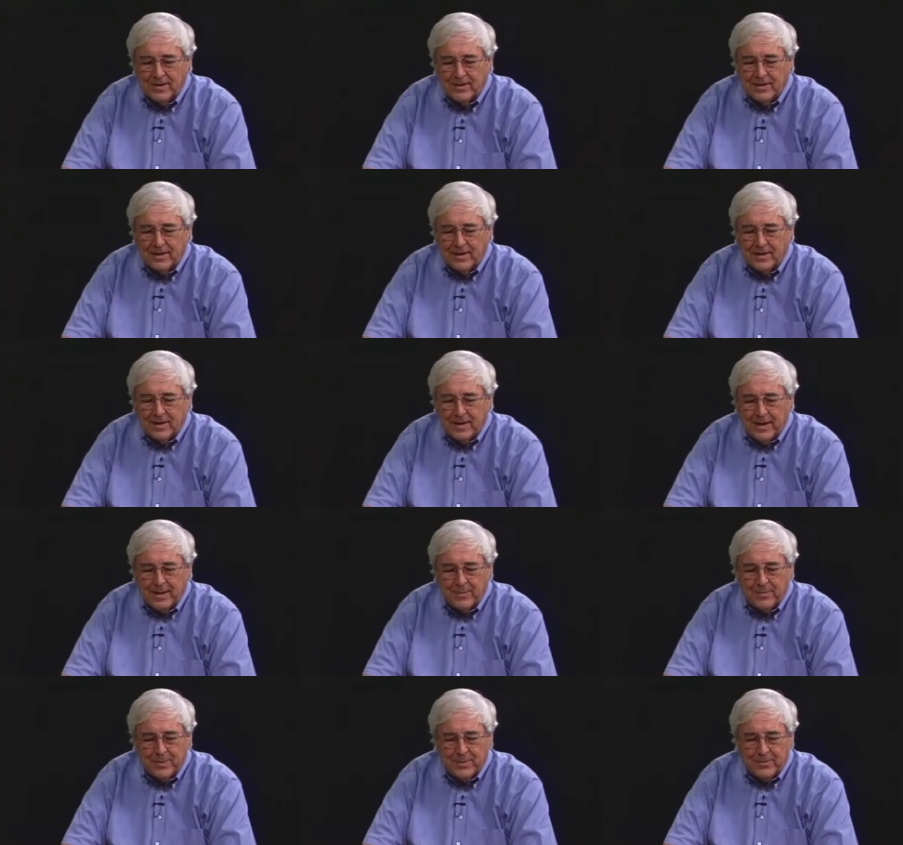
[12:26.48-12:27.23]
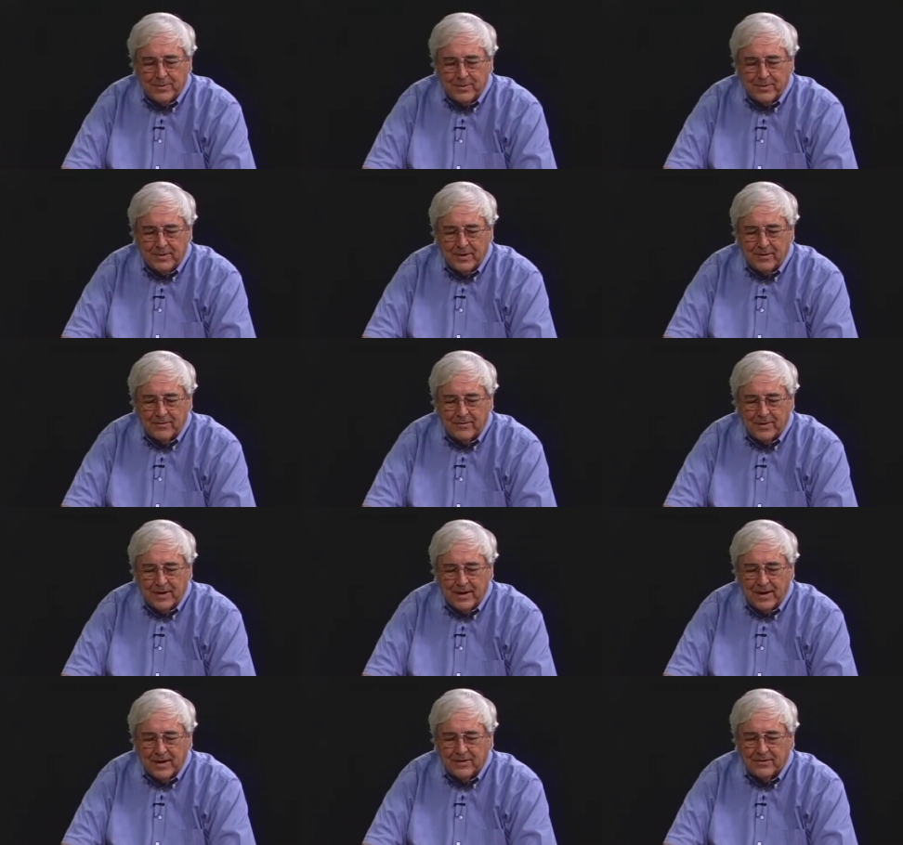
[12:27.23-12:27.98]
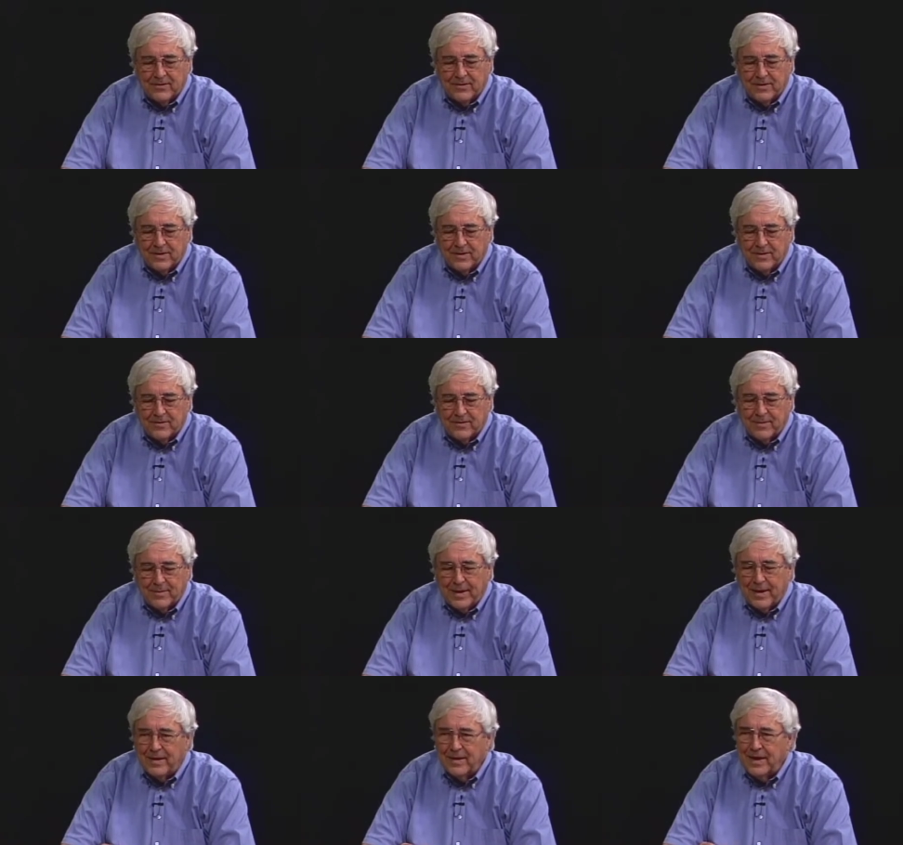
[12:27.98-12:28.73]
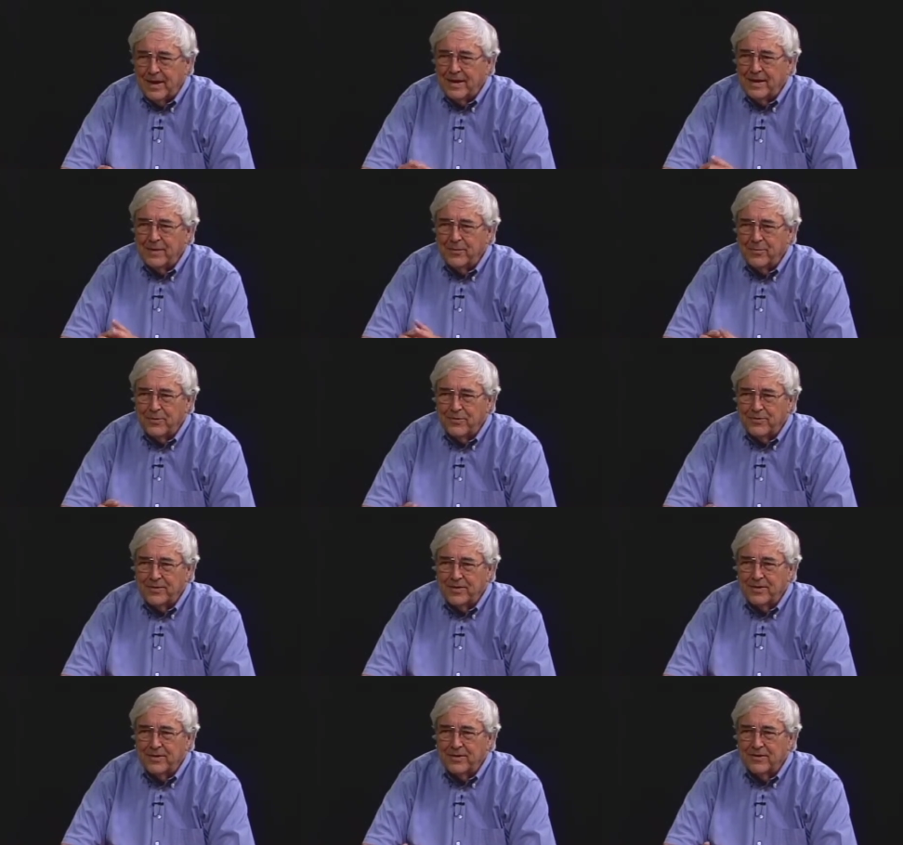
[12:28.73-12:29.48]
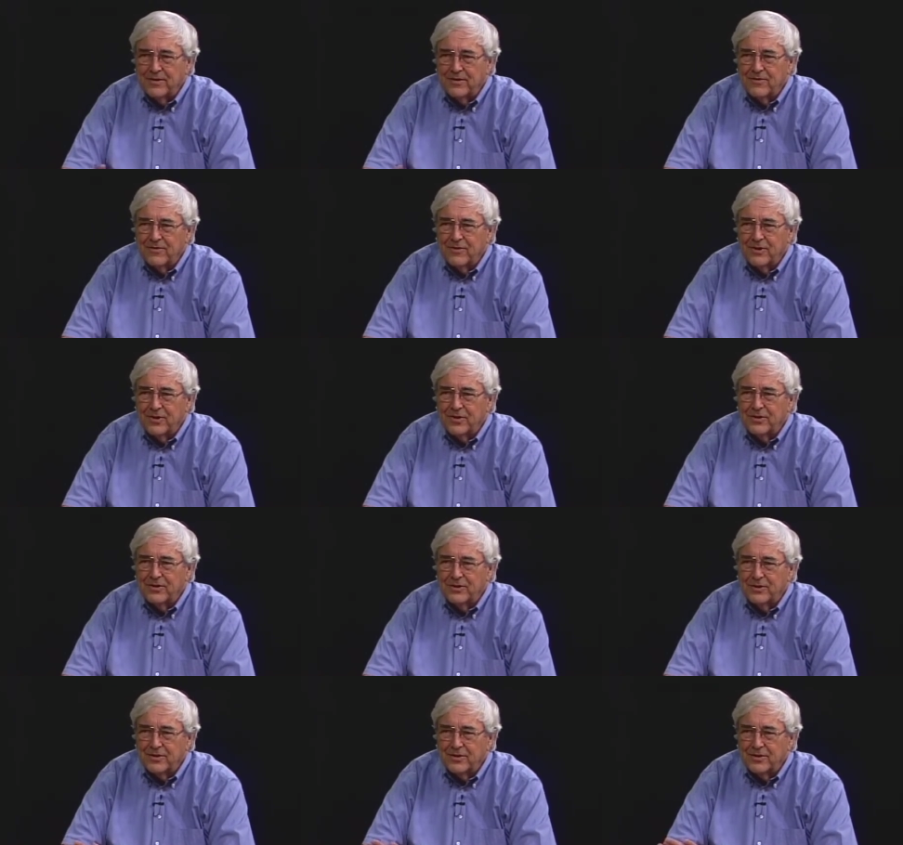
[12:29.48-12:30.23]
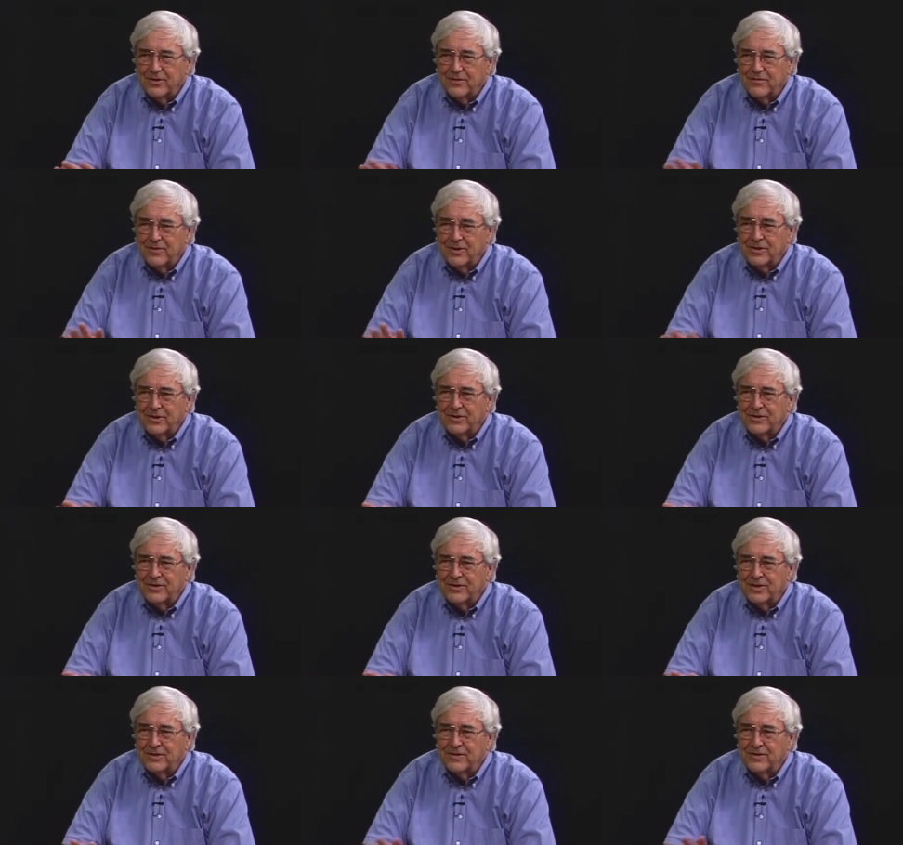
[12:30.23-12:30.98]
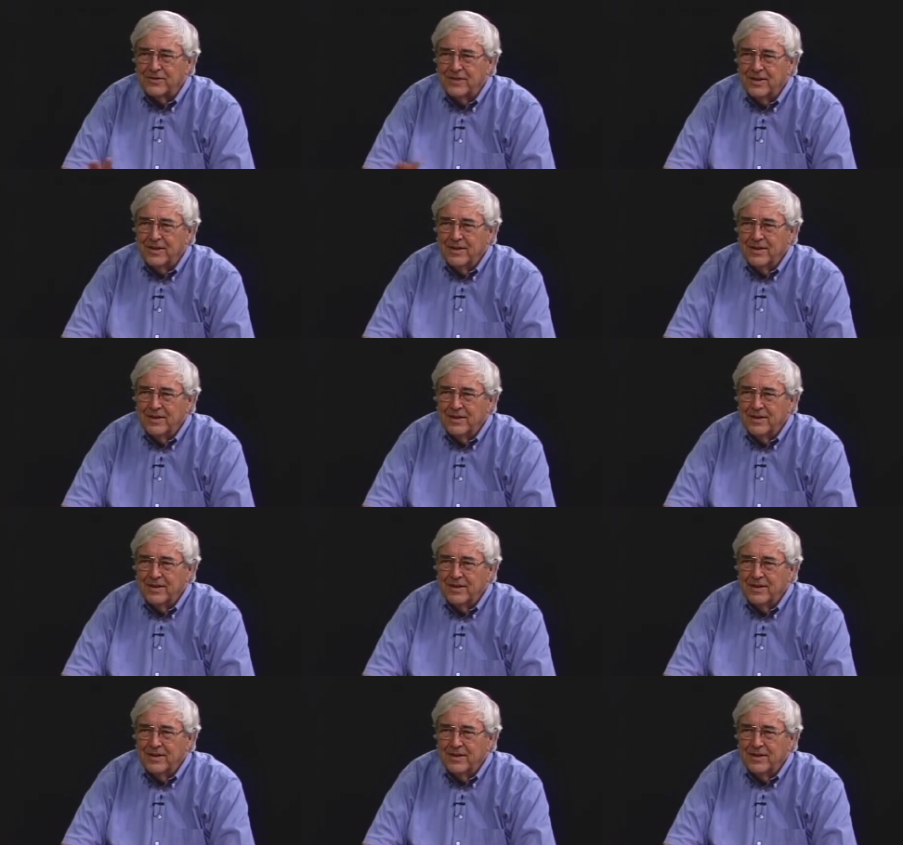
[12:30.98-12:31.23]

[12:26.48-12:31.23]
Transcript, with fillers: thing a lot of people don't realize that is about 90% of the furniture, furnishings